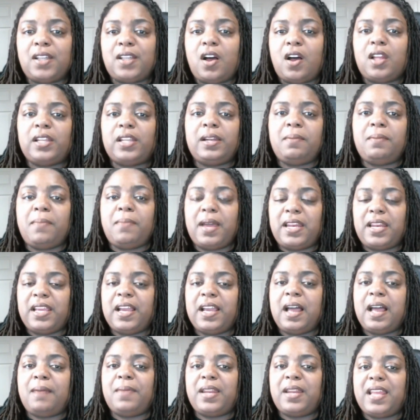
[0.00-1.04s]
all of the money
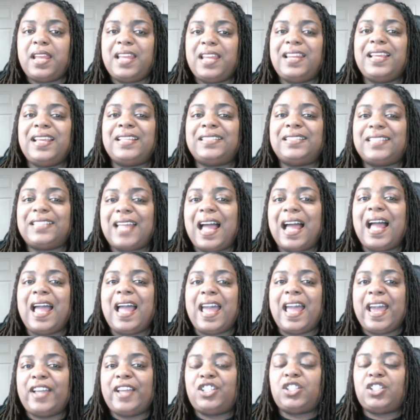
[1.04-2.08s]
coming in is not
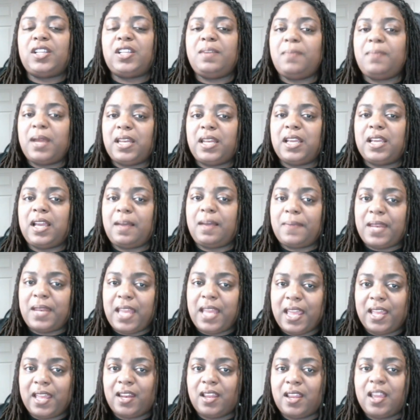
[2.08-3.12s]
actually money coming
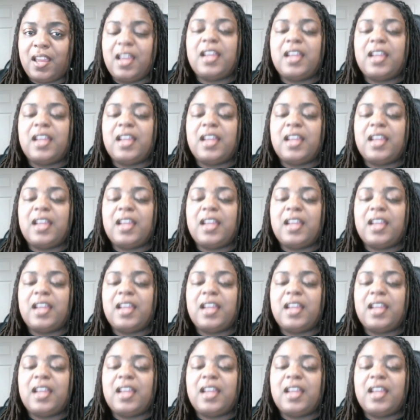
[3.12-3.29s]
in.